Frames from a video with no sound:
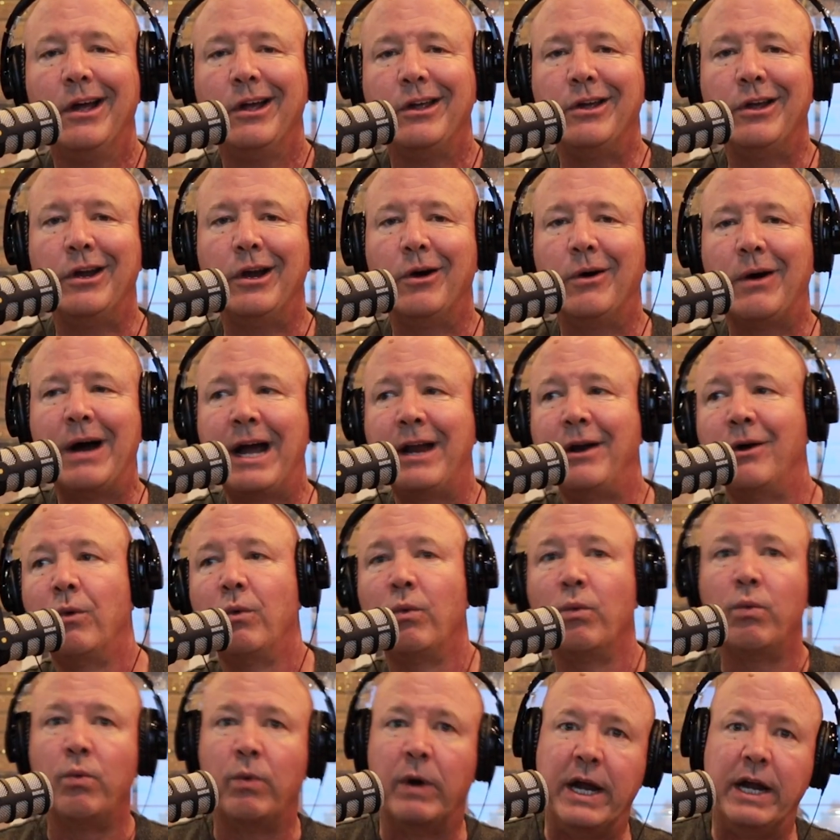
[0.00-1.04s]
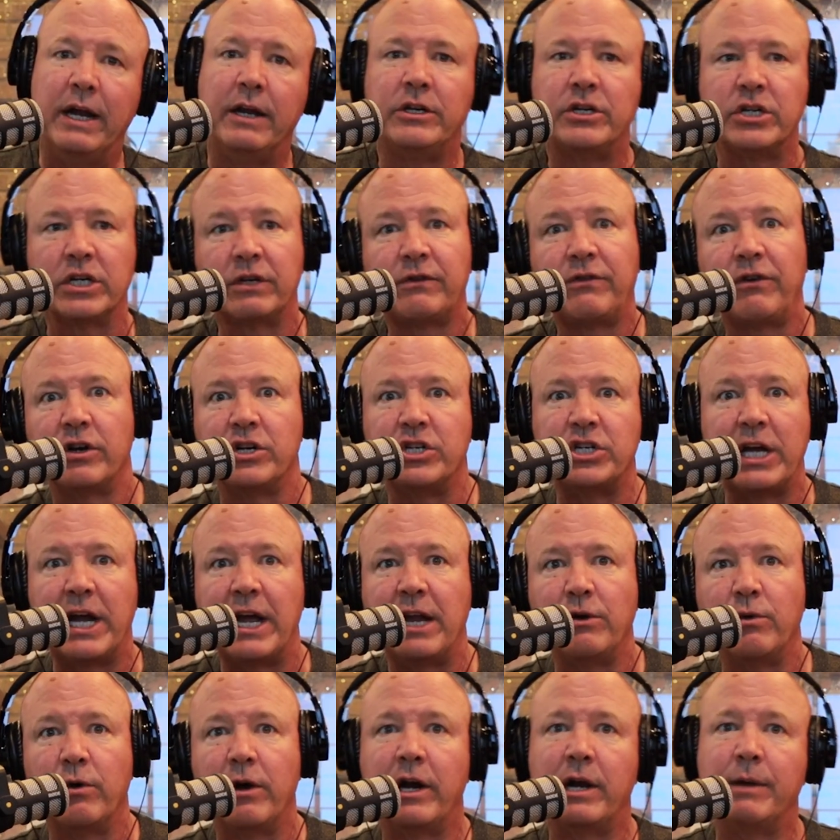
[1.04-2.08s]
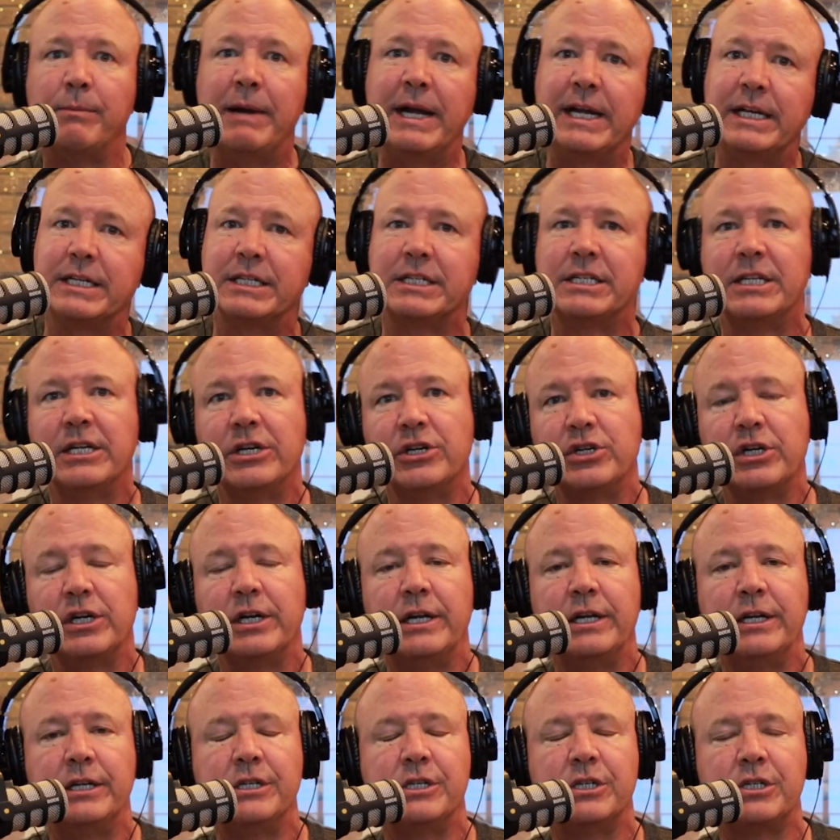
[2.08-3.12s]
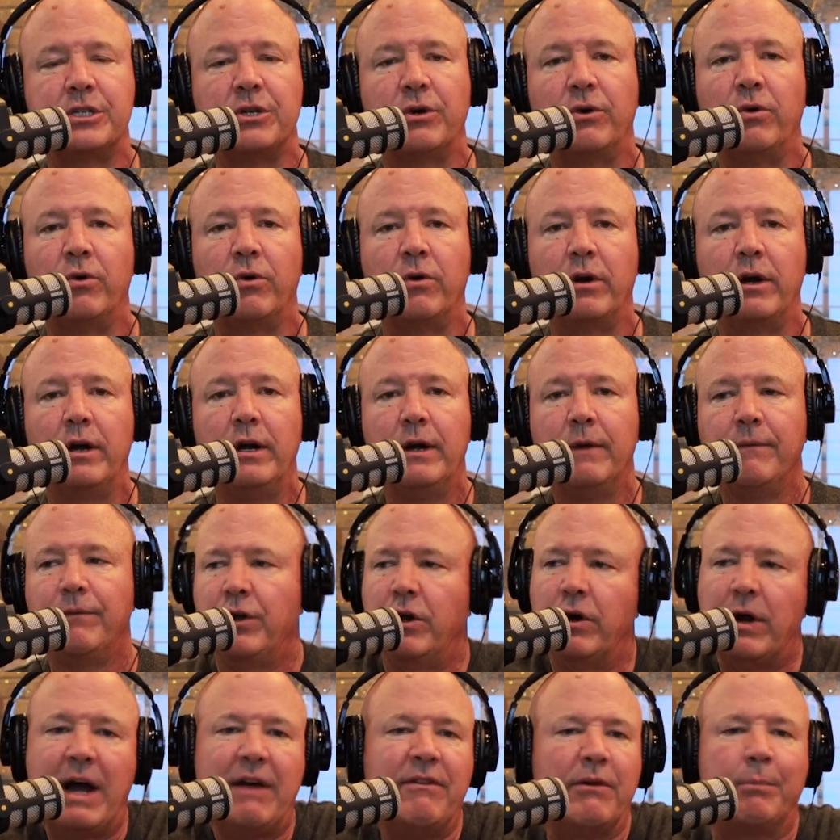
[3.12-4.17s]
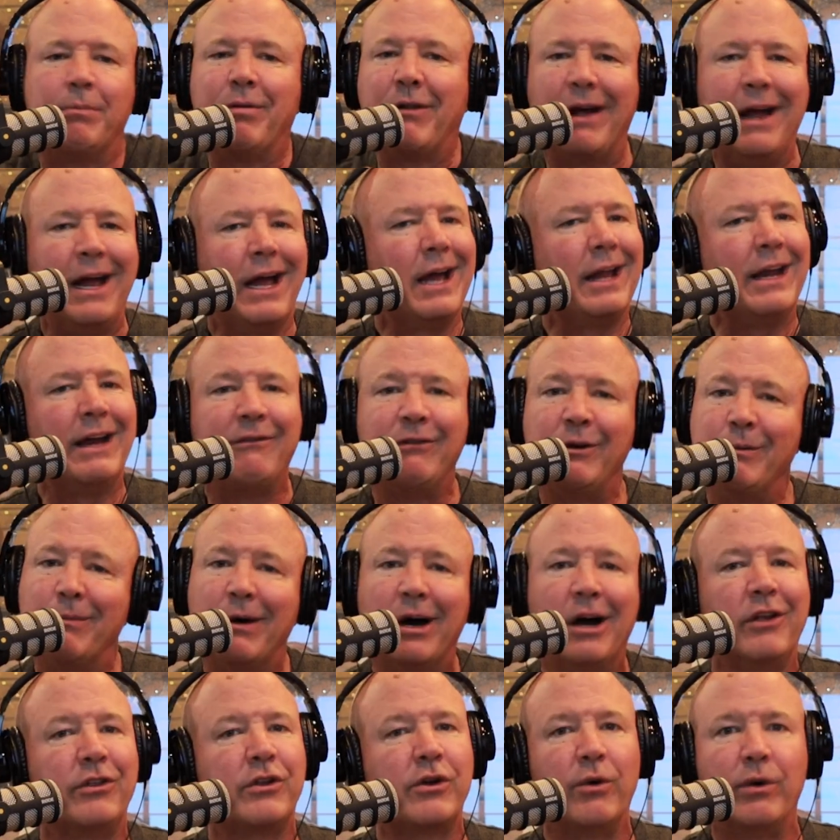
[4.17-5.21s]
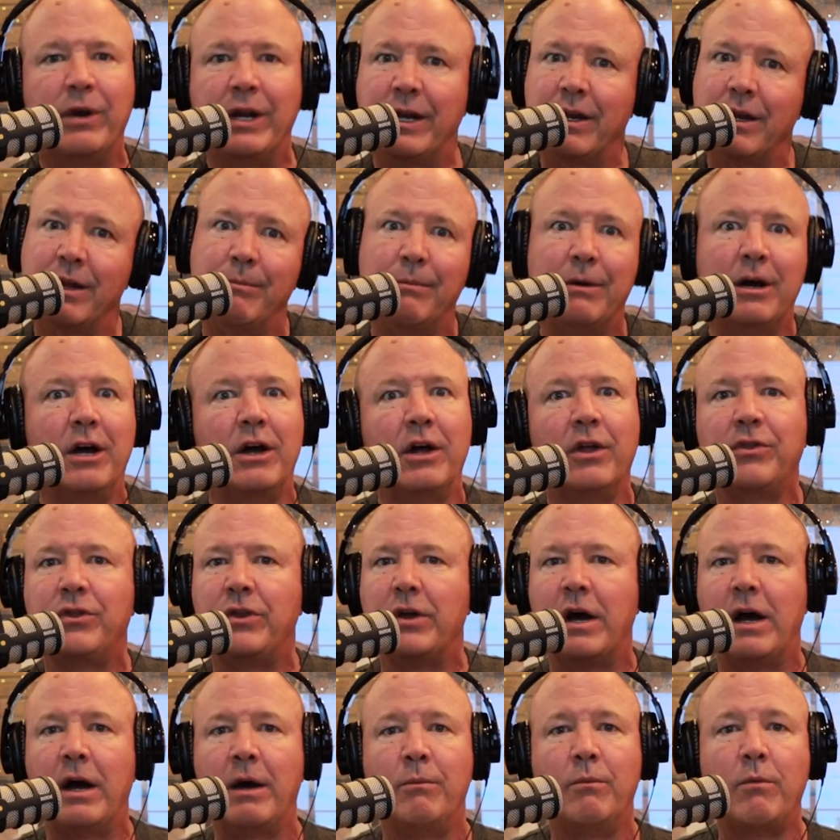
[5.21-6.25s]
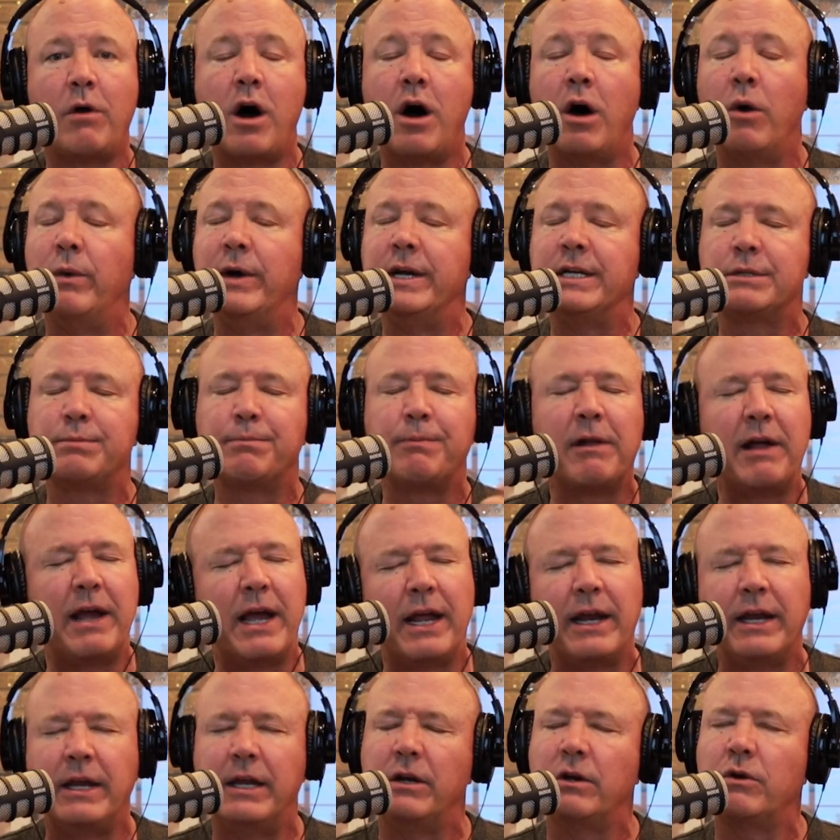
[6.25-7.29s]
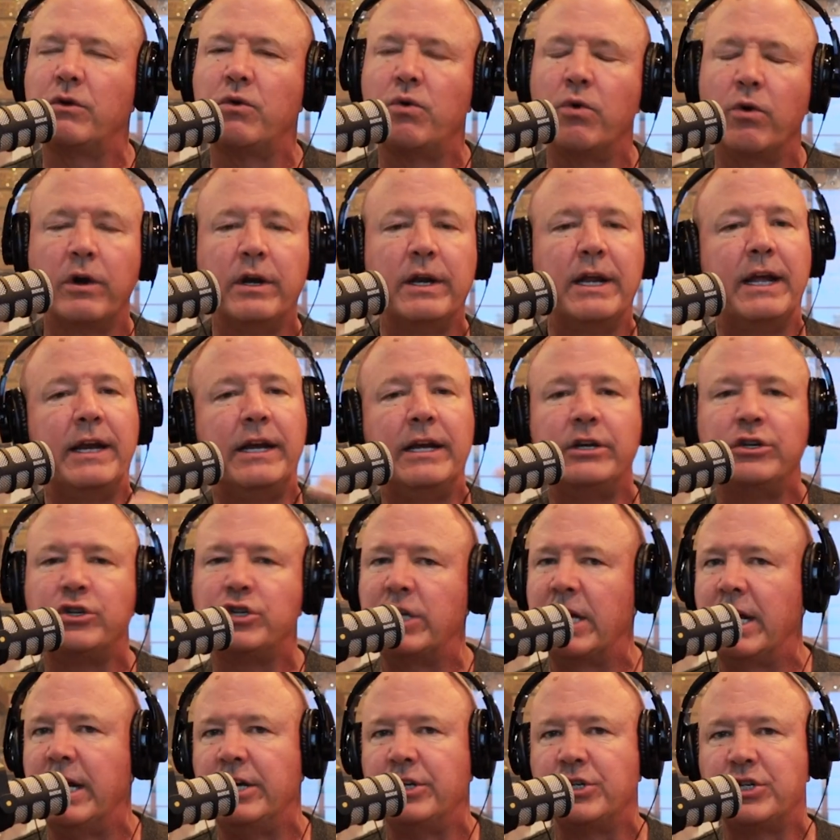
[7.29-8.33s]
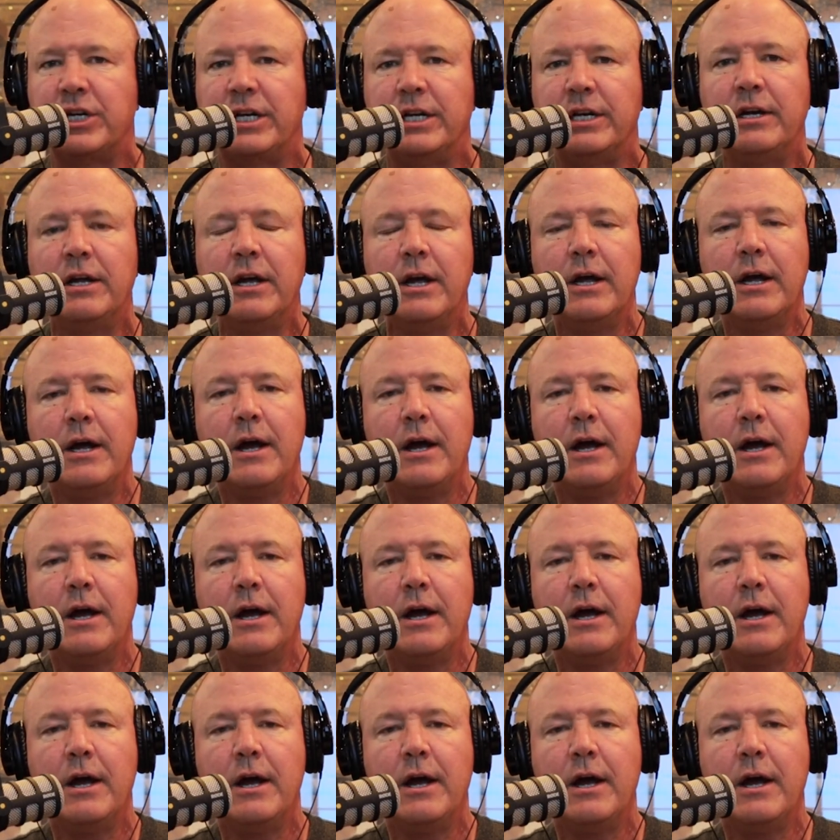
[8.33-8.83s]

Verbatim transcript: you know I don't wait just for January to make decisions, or you know I have a plan every month going into the month. Um, always planning, coordinating, changing.